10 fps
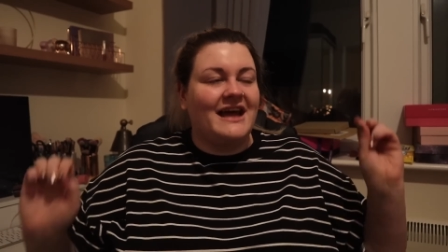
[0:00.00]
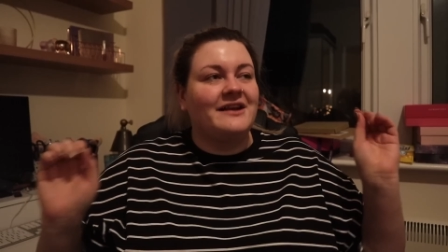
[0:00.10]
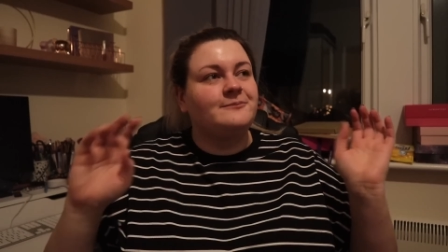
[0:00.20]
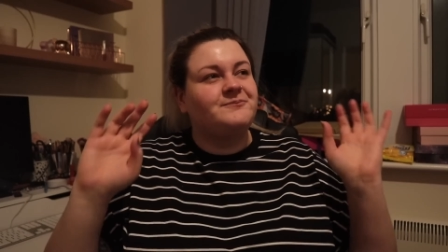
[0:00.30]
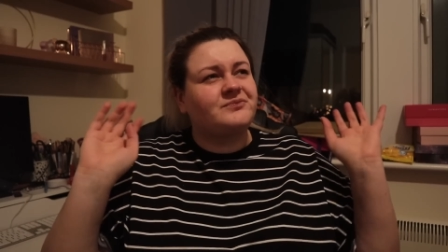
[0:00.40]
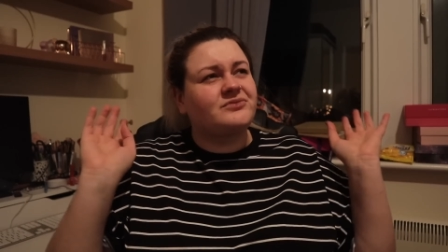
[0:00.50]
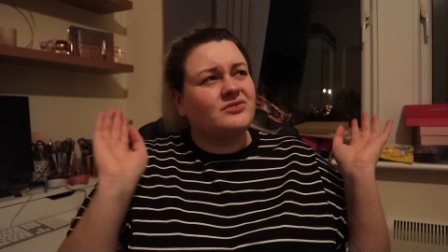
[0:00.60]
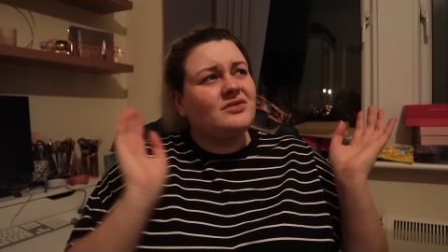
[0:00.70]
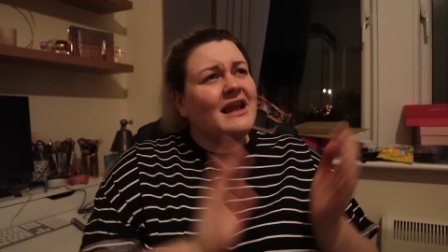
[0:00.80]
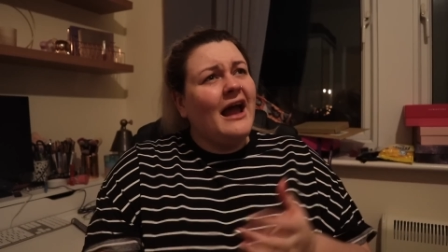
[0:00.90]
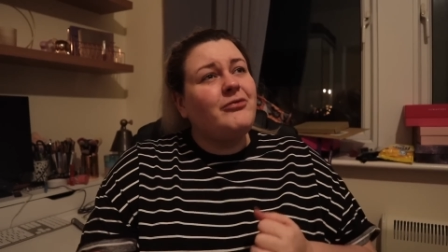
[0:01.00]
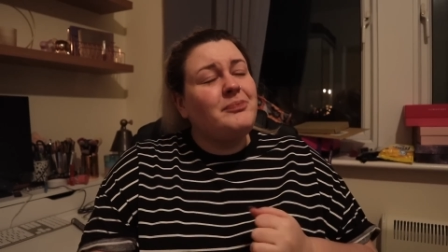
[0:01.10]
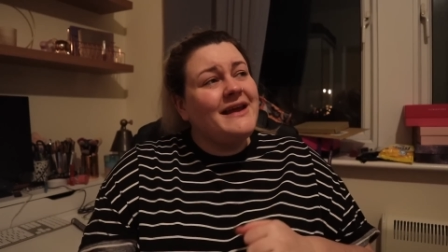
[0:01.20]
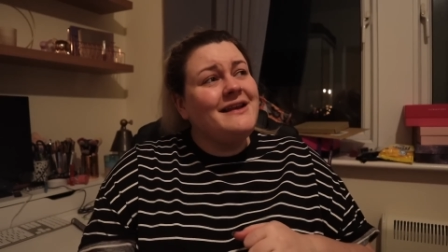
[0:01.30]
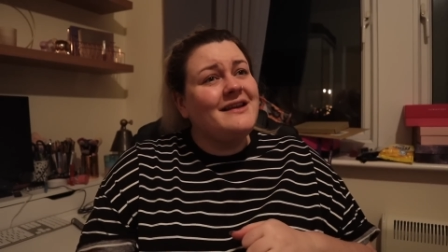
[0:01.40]
And I've
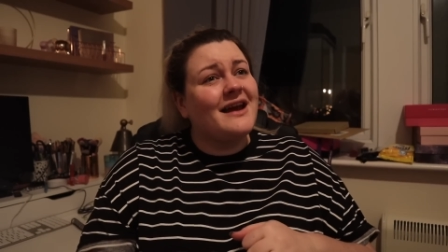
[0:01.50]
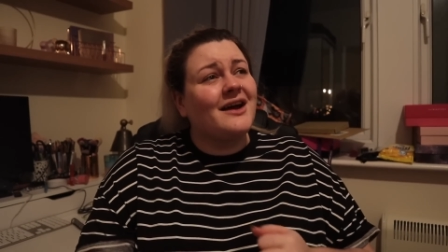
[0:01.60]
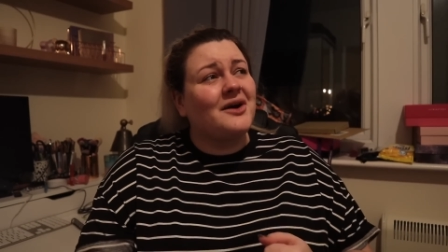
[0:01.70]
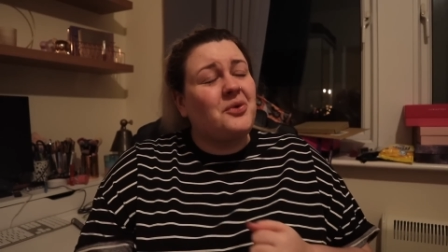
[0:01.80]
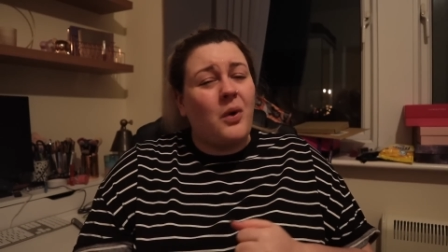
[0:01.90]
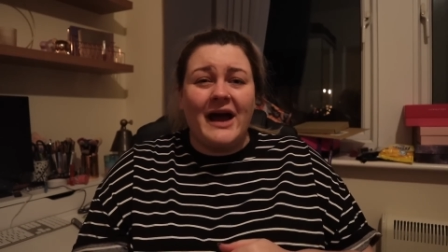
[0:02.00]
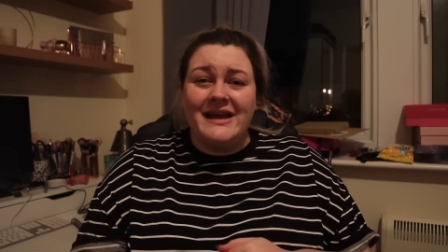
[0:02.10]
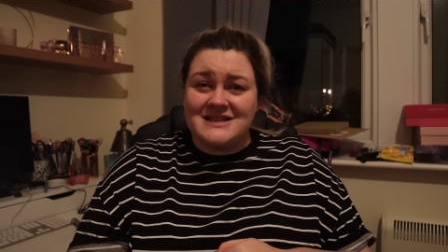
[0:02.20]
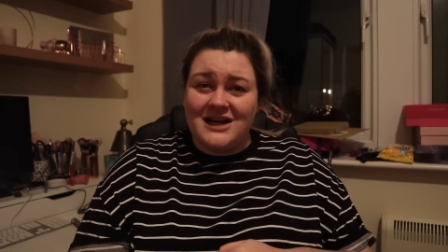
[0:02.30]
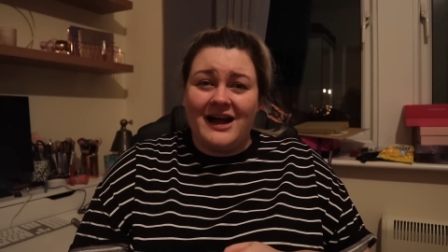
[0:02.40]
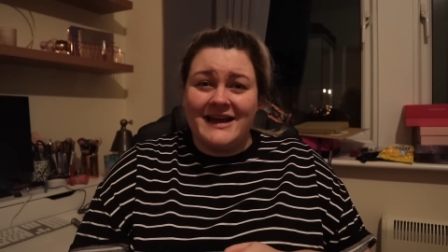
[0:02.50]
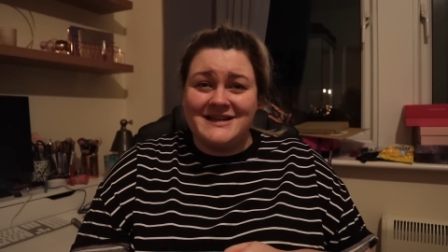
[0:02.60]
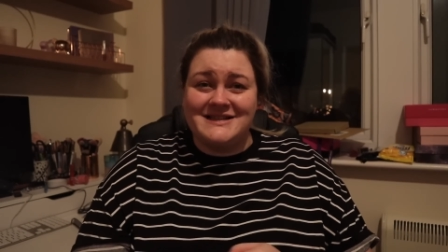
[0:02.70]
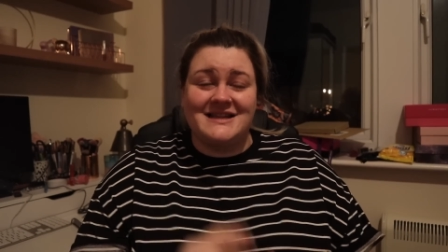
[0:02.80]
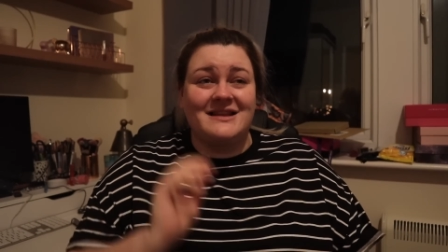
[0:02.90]
been quite
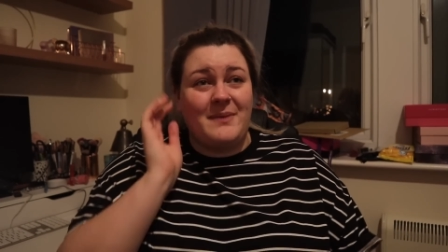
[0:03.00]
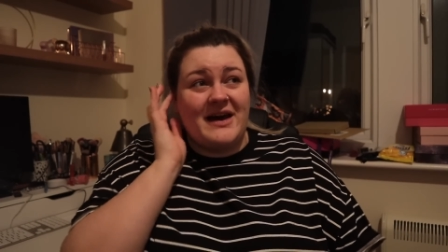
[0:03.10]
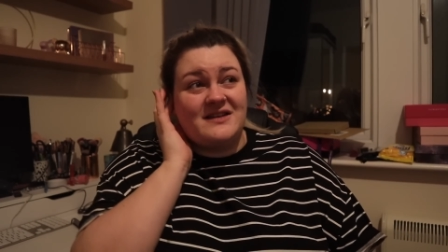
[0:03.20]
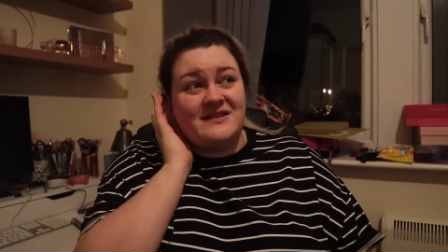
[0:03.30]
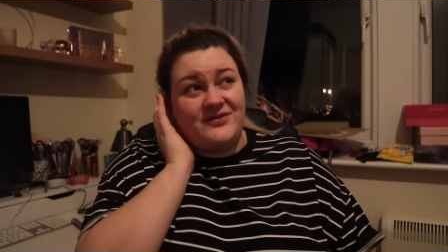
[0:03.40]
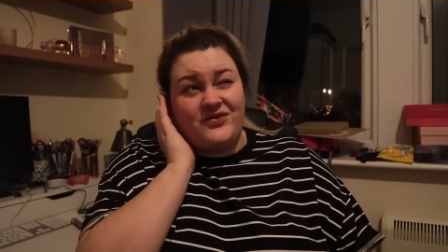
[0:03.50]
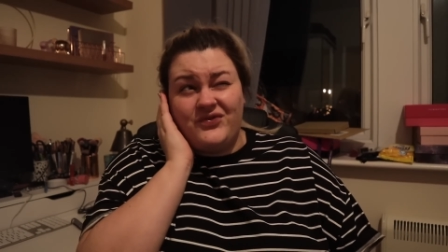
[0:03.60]
tired the past